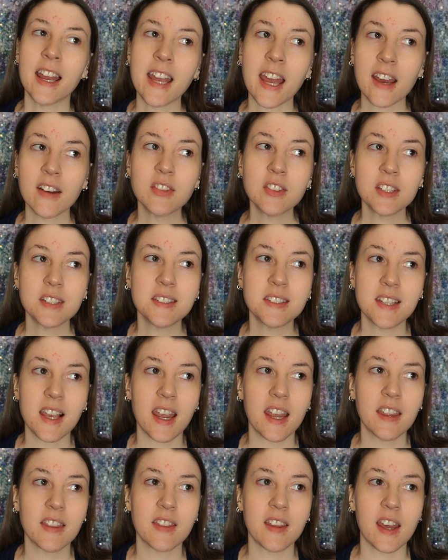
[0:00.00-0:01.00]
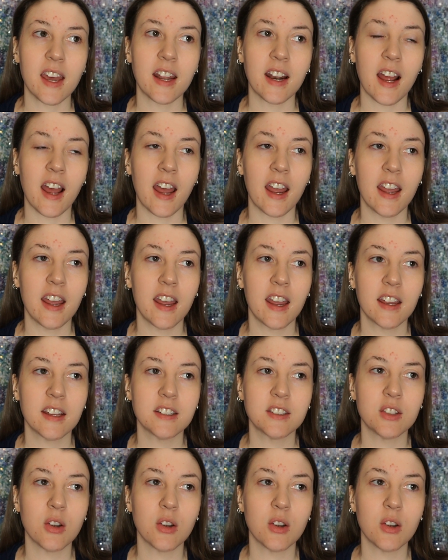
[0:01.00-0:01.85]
have to say that I